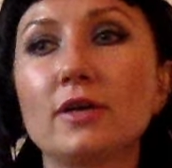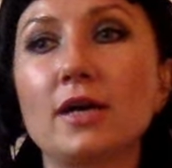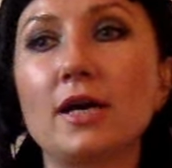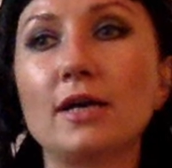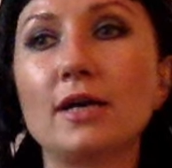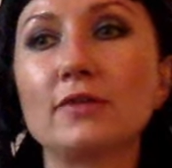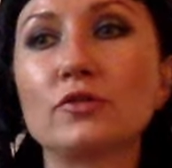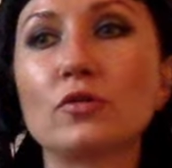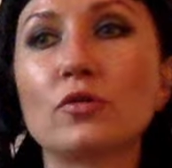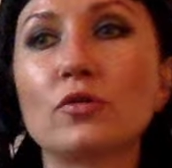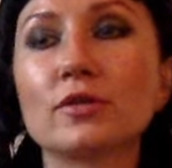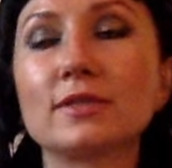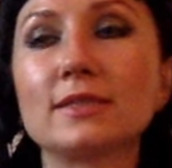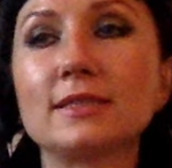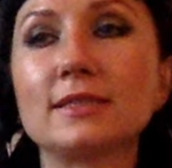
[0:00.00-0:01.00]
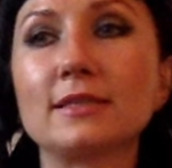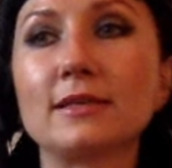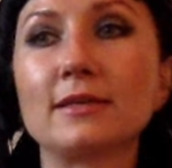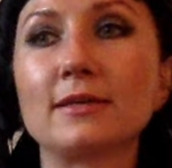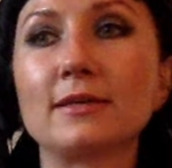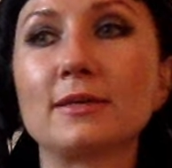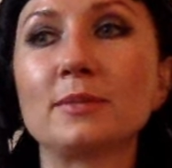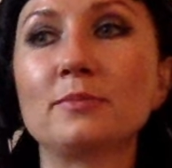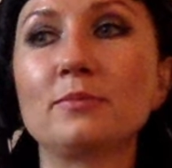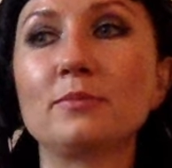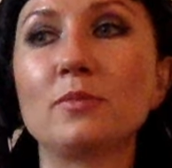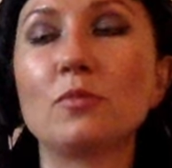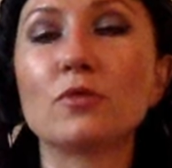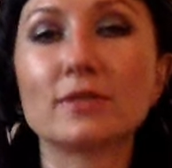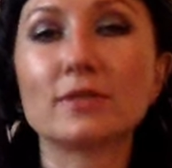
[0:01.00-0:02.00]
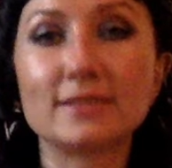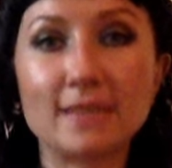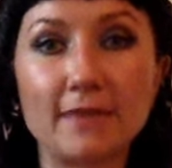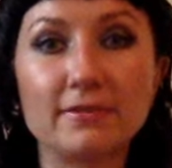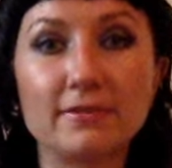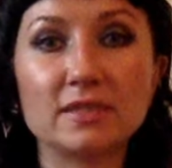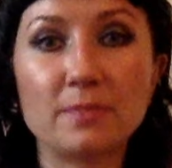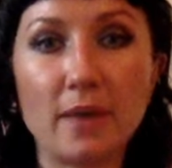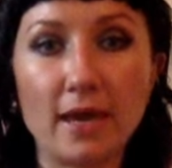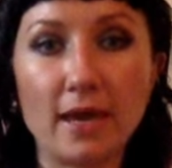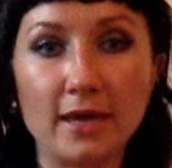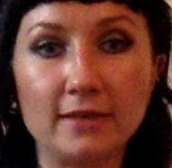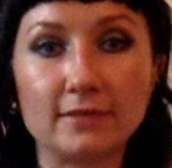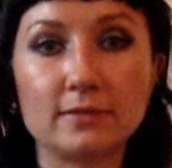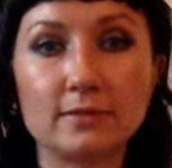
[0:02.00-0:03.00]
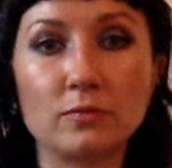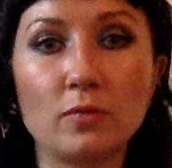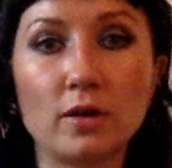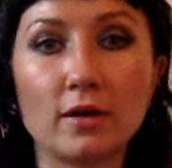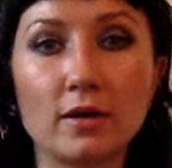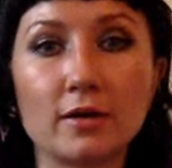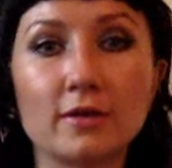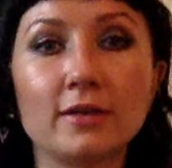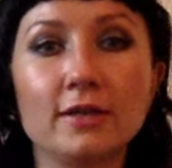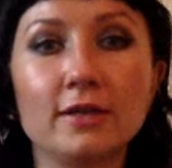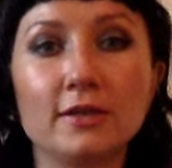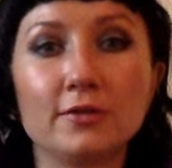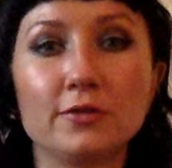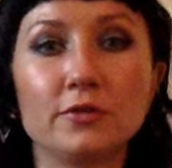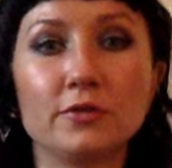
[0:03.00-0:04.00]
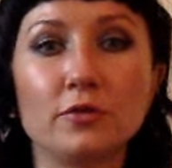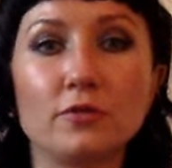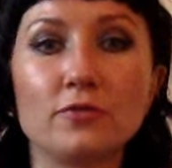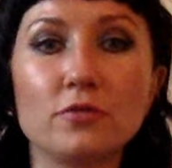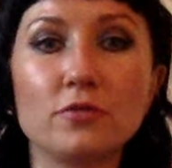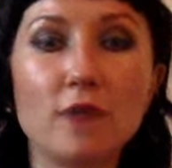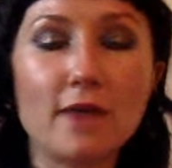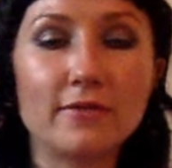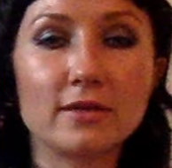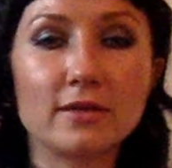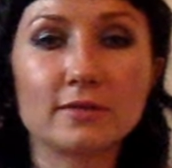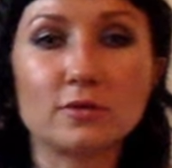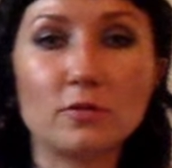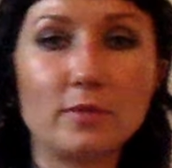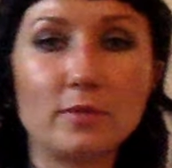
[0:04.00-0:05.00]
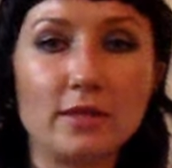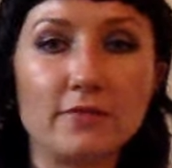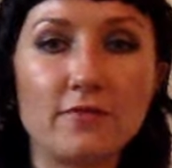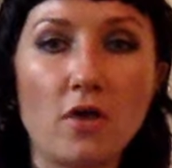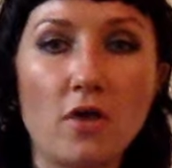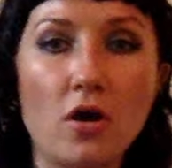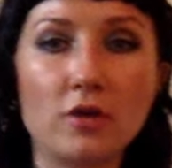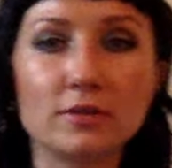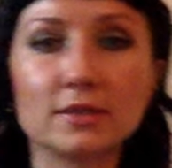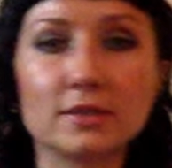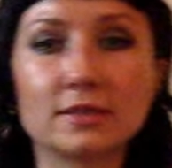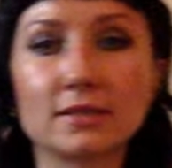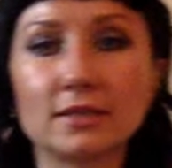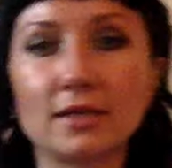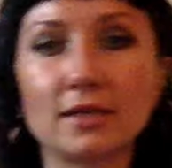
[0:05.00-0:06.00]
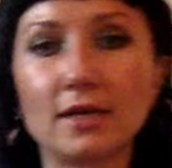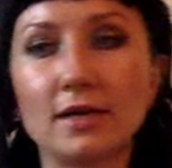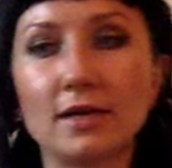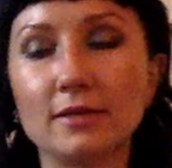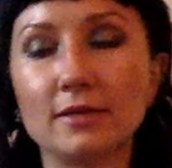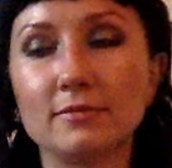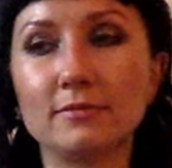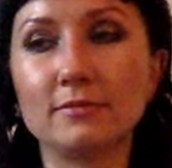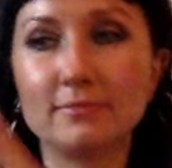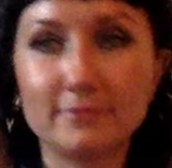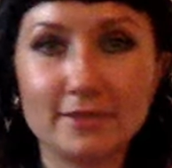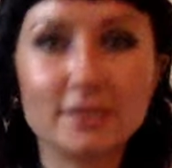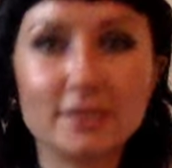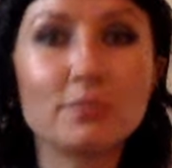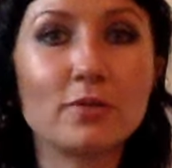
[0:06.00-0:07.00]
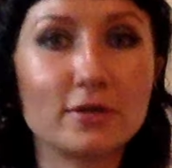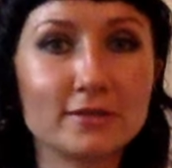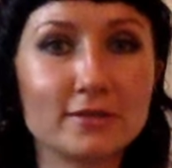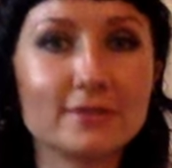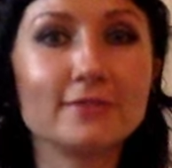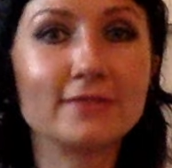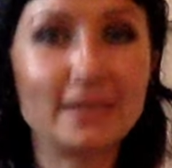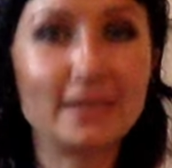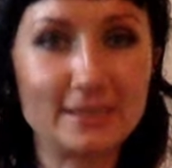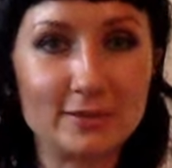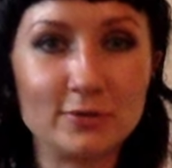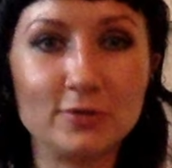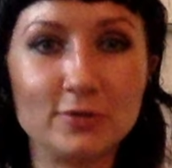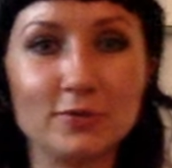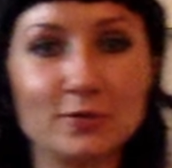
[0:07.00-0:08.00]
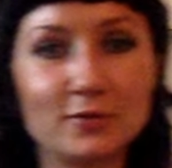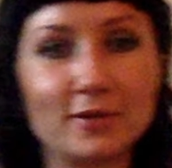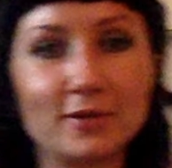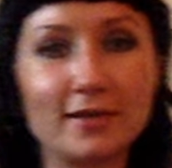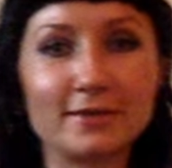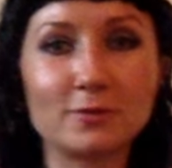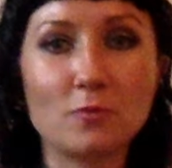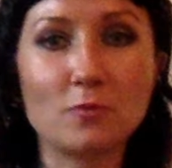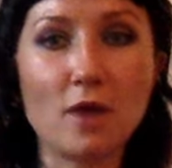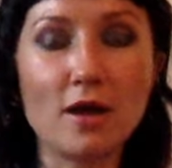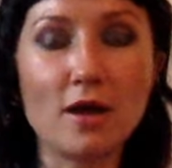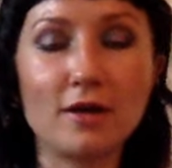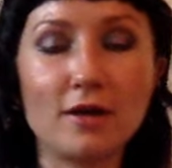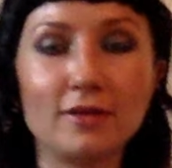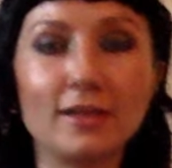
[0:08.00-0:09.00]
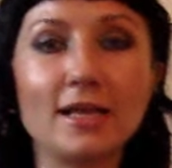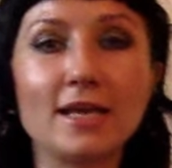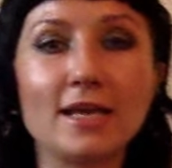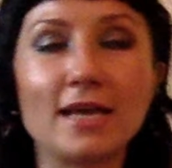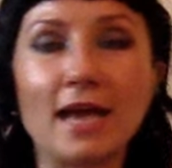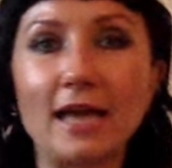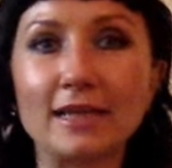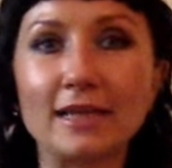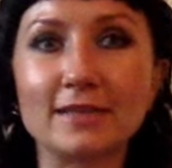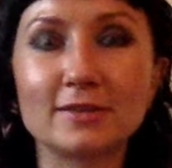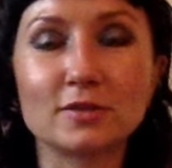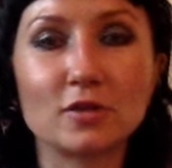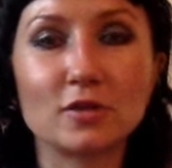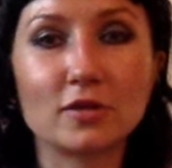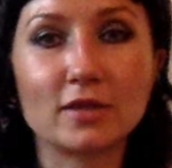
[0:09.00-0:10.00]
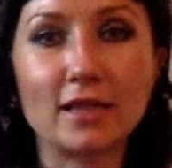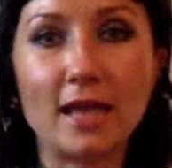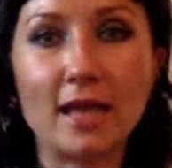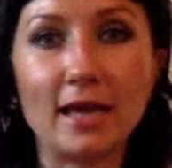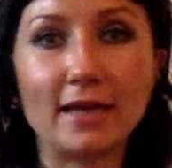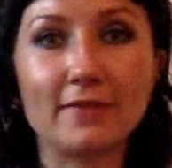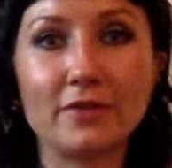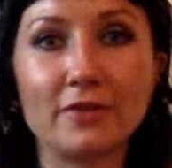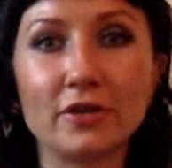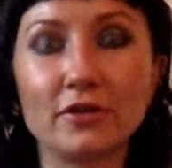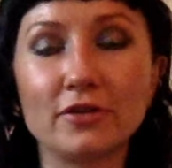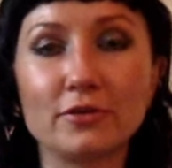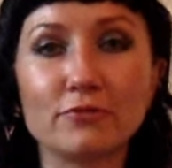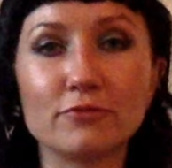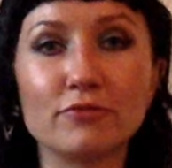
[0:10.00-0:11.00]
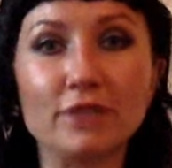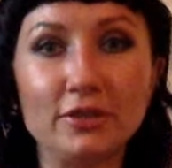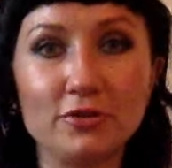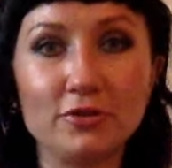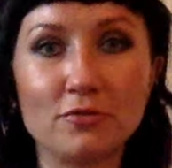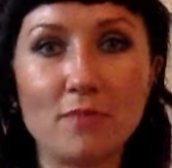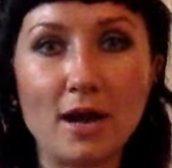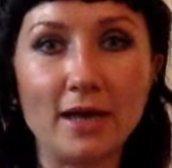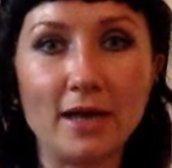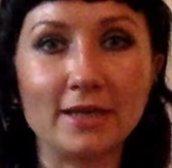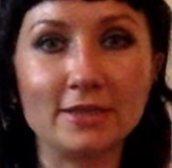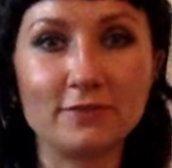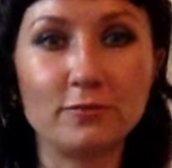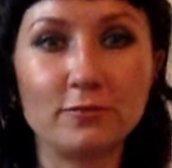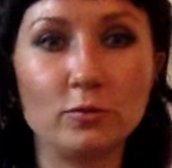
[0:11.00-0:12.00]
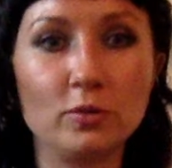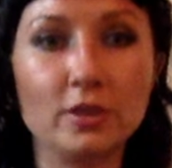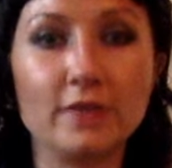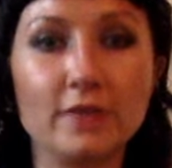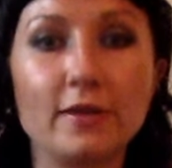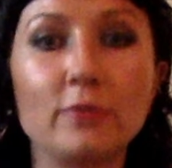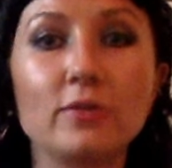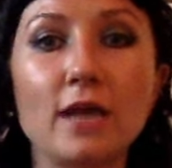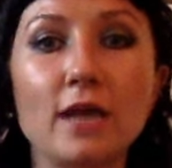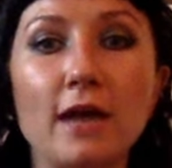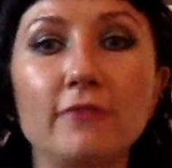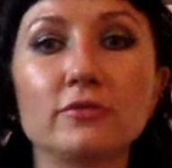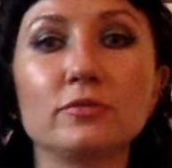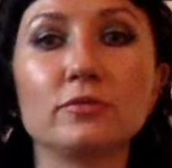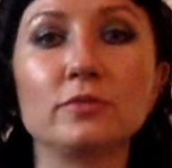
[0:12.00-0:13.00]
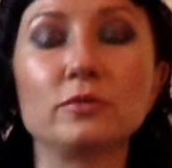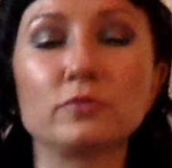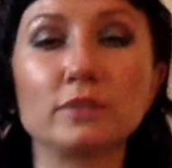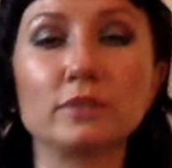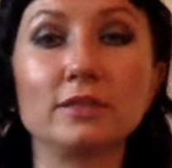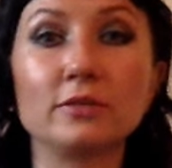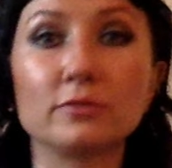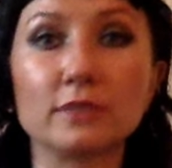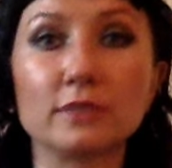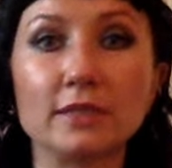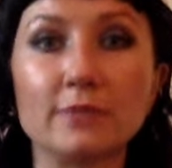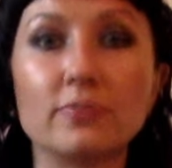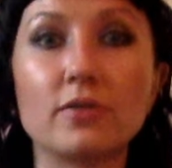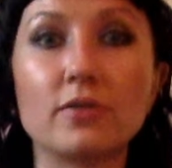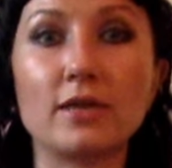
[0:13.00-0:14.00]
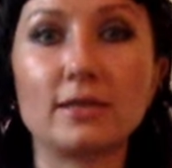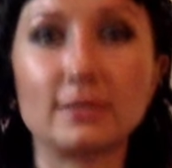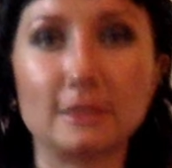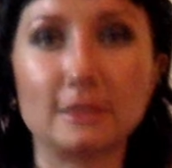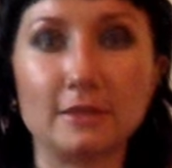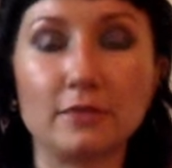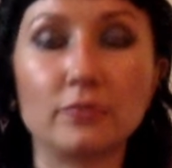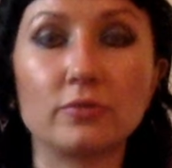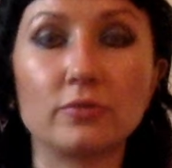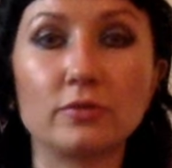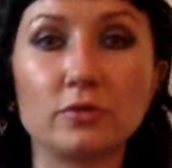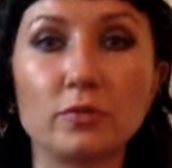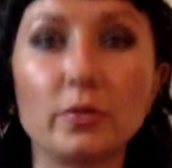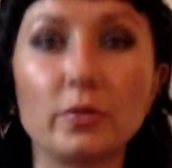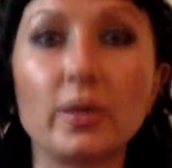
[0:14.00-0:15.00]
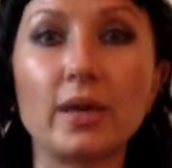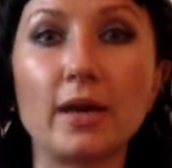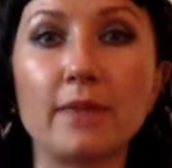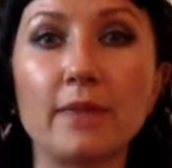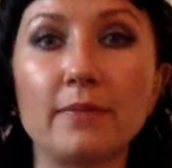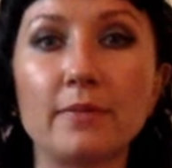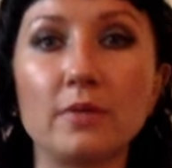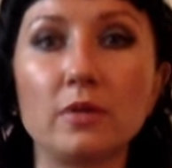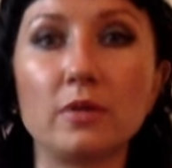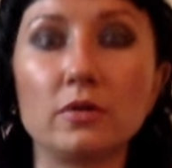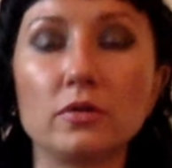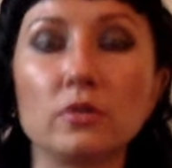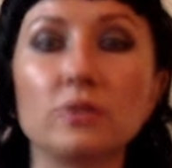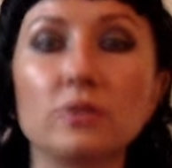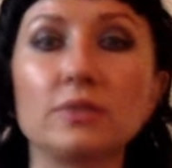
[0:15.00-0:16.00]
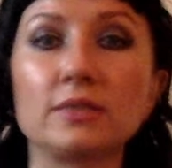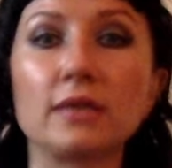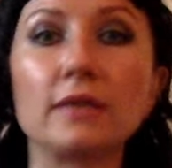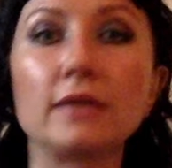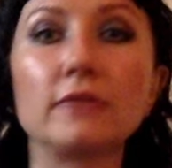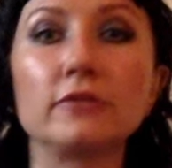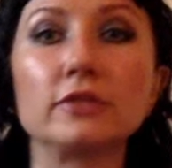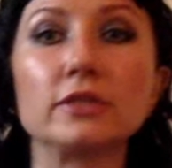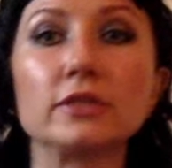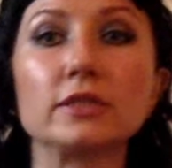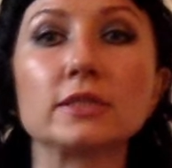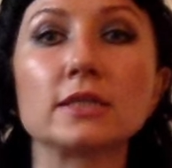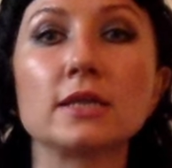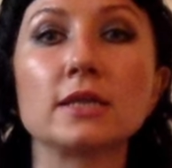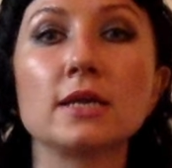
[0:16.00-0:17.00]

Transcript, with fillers: uh, towards the more safe space where you know if you're having so many thoughts um, this person next to you as well. And it's not like they're gonna read your mind fully. They would have to be really, really present in order to pick up on all these energies.